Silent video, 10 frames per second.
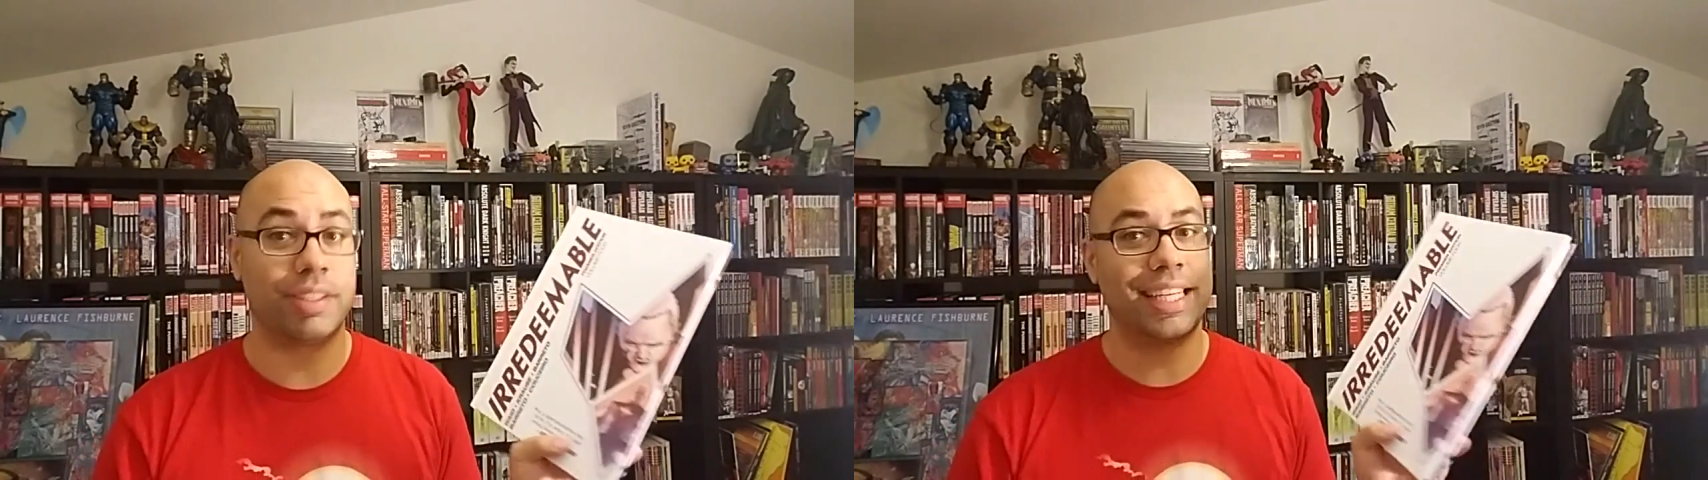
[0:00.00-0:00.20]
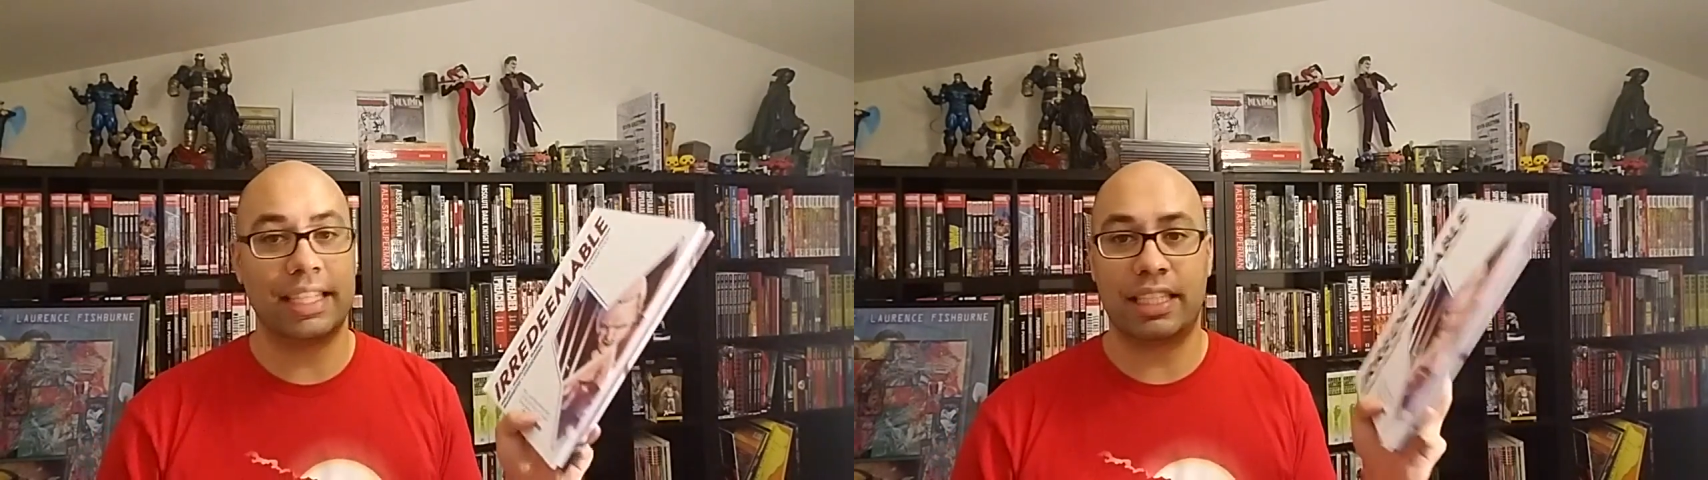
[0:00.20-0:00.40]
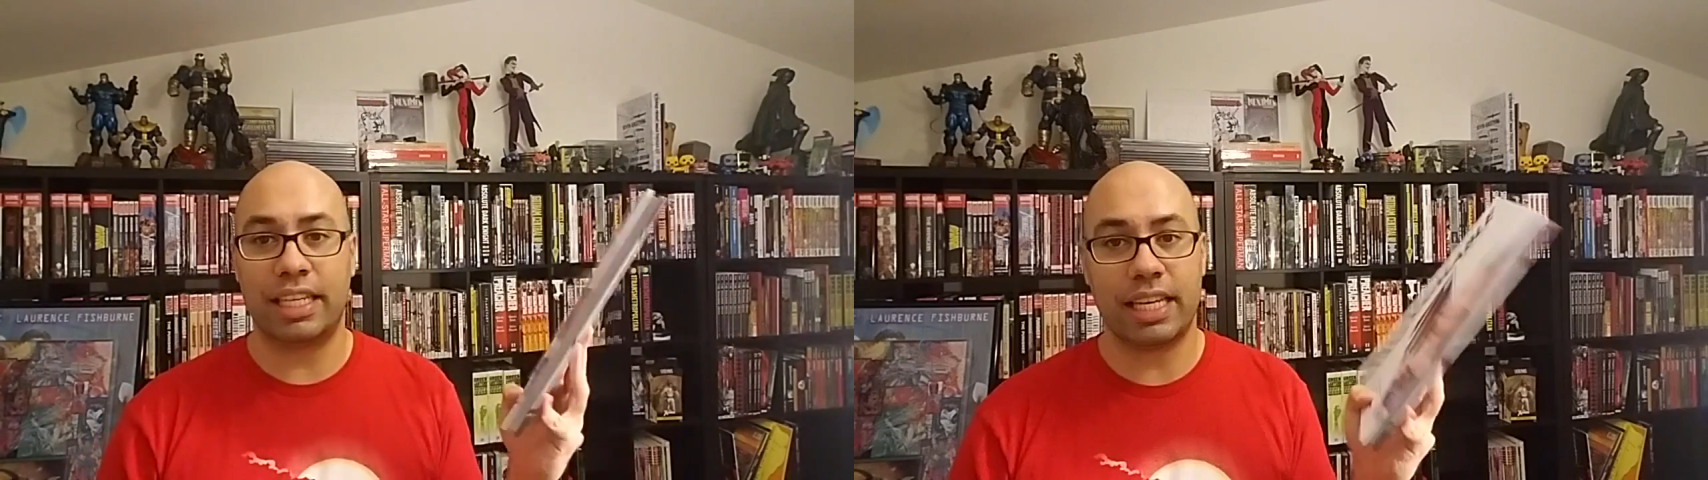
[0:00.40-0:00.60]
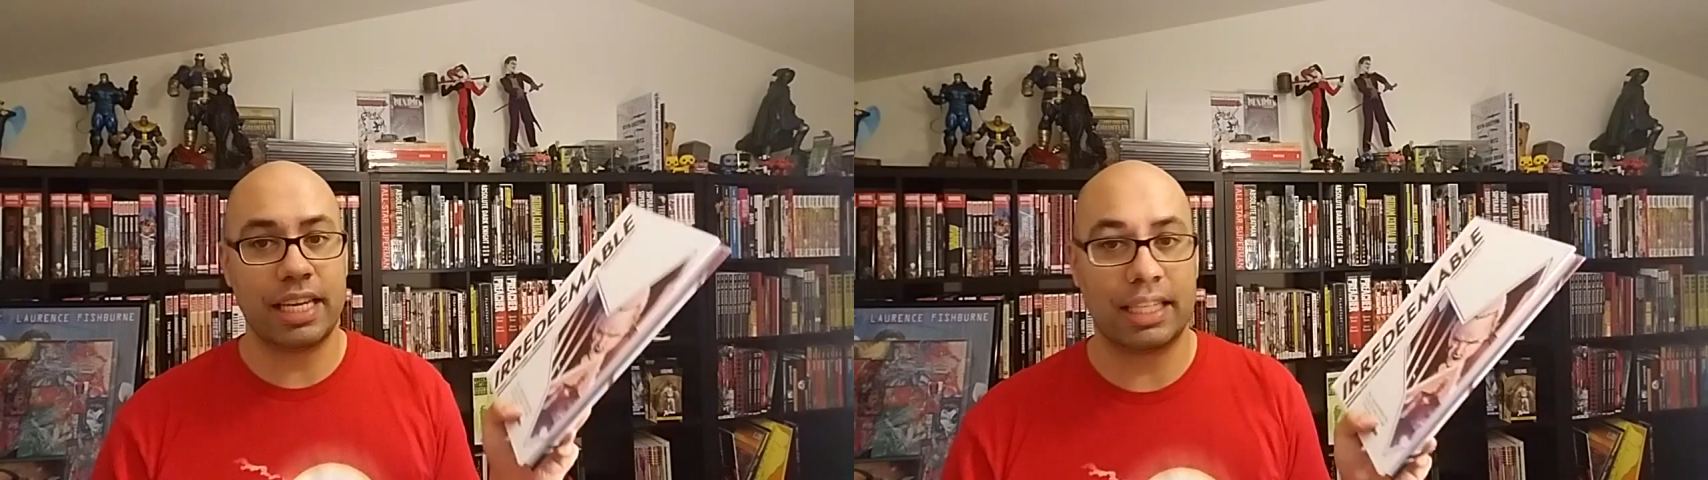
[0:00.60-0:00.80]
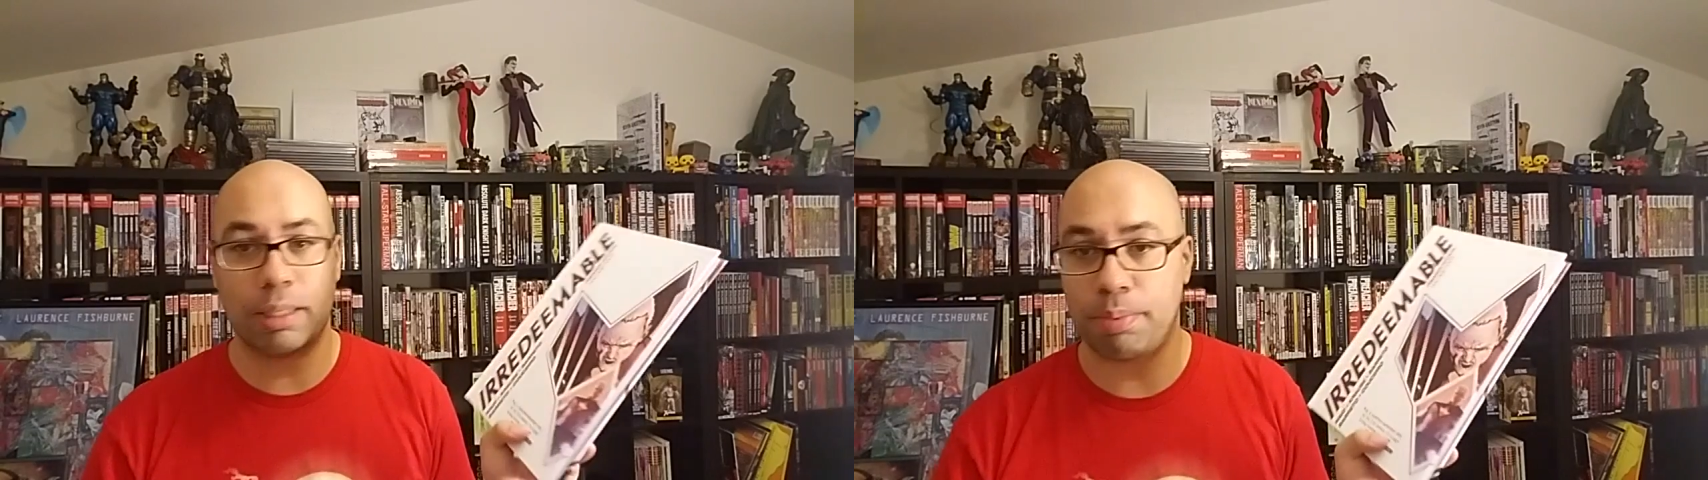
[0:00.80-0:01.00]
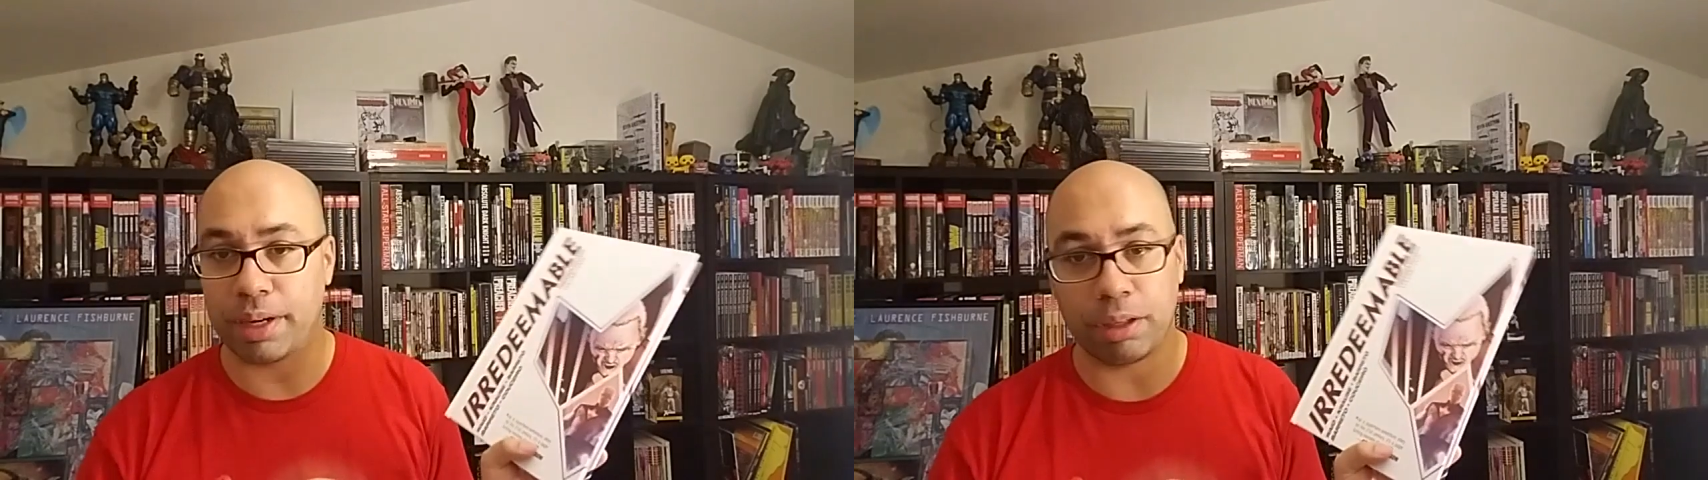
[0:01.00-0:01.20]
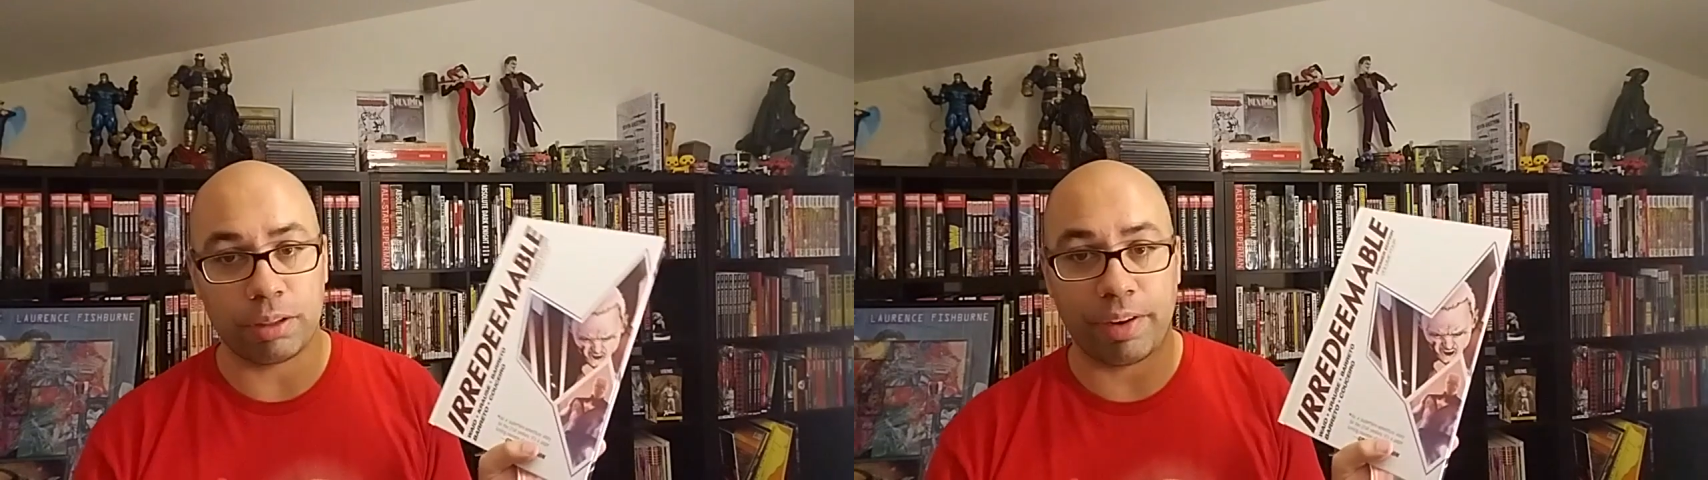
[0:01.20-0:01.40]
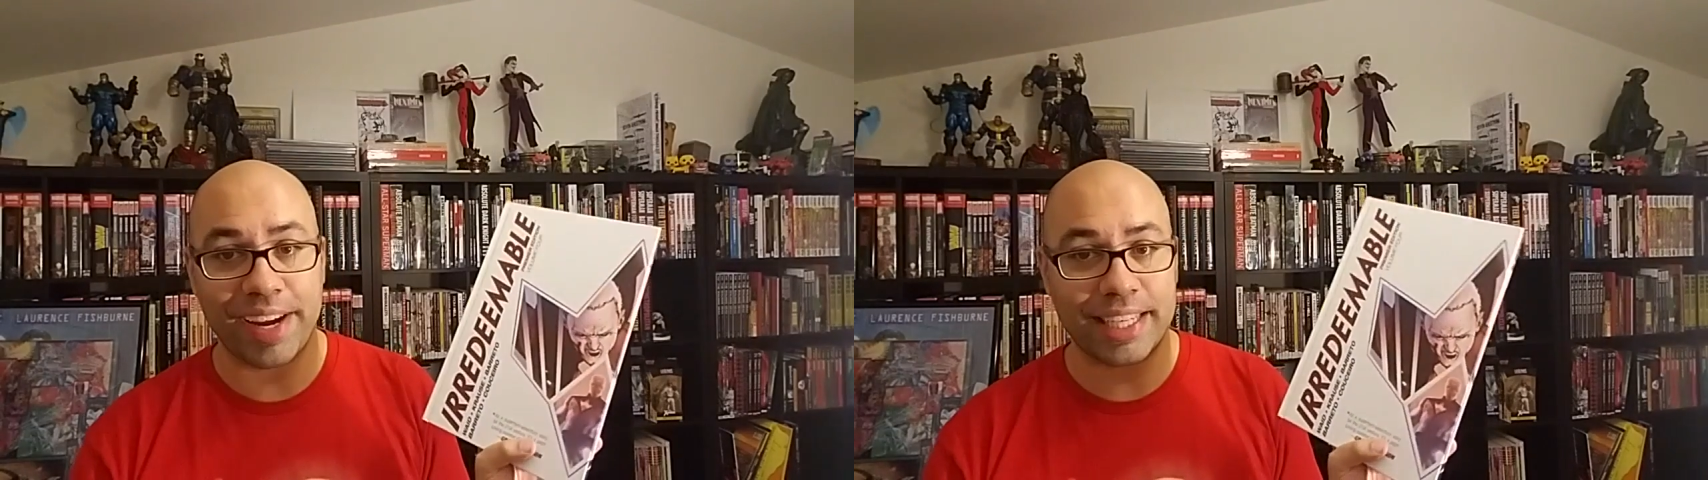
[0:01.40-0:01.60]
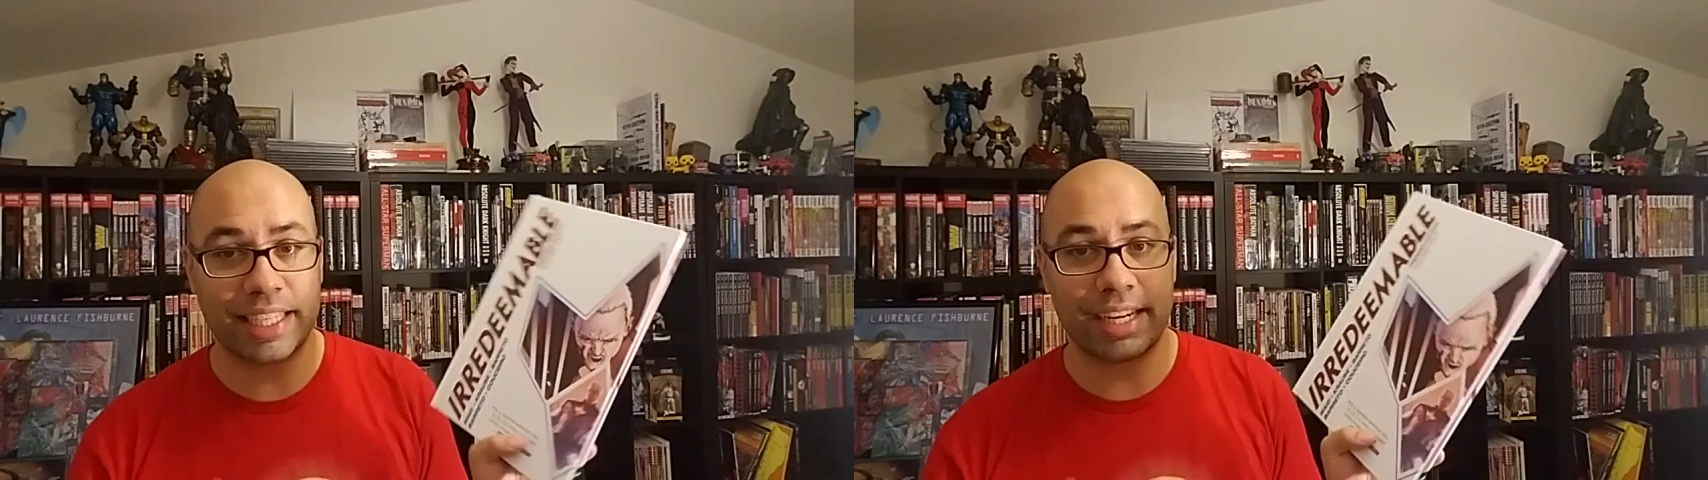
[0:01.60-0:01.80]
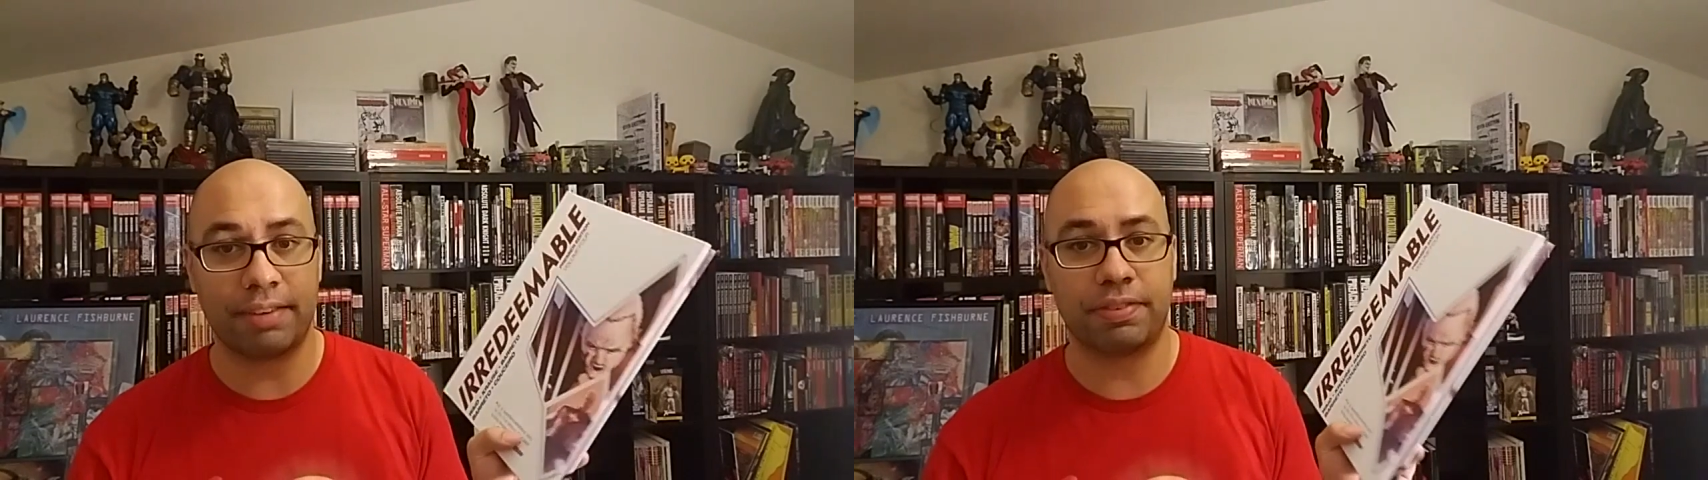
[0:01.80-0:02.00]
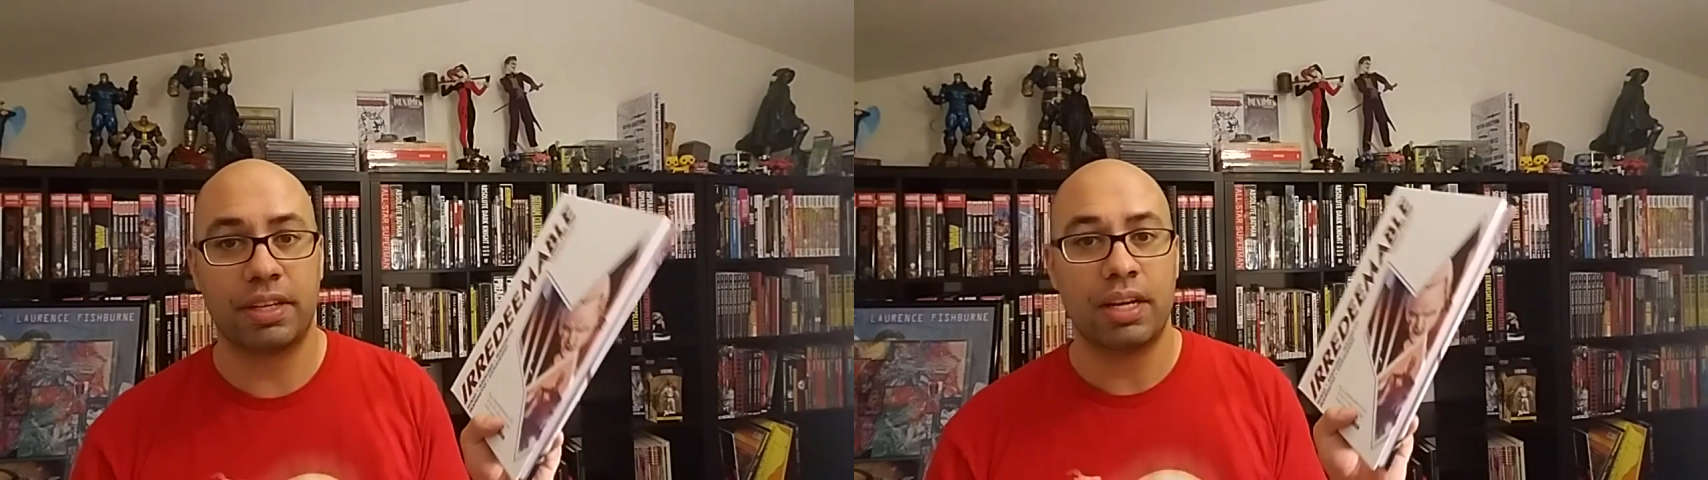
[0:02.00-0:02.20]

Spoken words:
DC, superhero-y stuff,